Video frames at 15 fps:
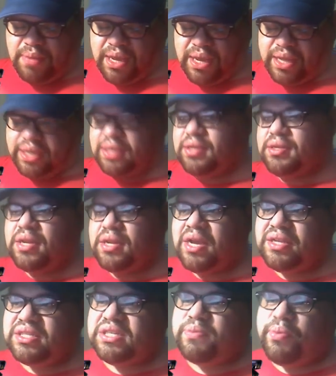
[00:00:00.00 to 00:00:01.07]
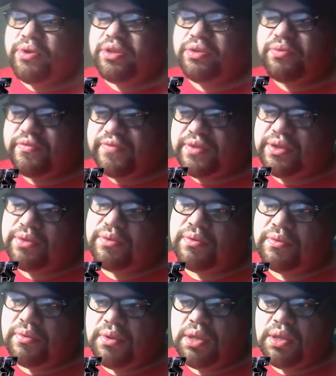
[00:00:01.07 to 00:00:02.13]
my non-spoiler review
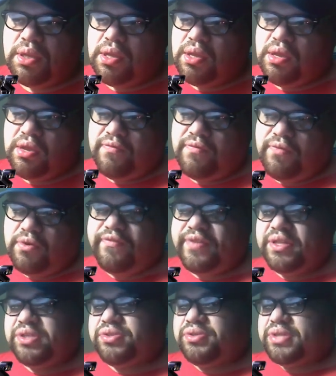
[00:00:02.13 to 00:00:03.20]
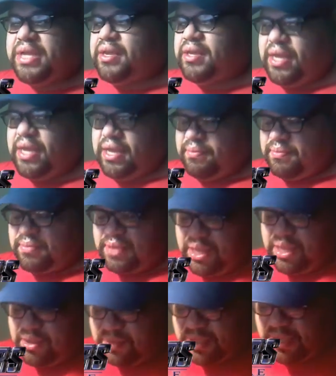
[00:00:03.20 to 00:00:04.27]
for Avengers Endgame. Now